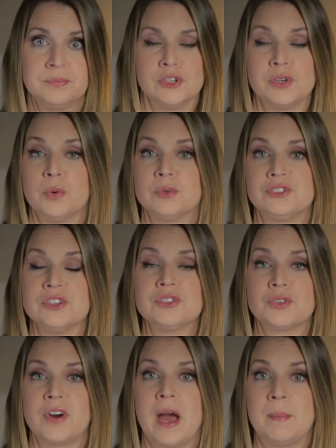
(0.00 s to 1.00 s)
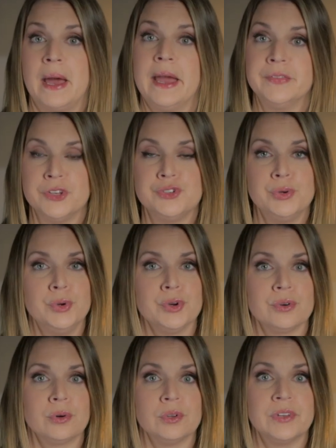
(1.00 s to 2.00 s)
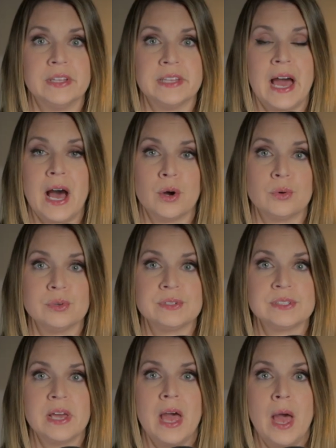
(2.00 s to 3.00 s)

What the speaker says: So it was just grandma and the 2-year-old in the house.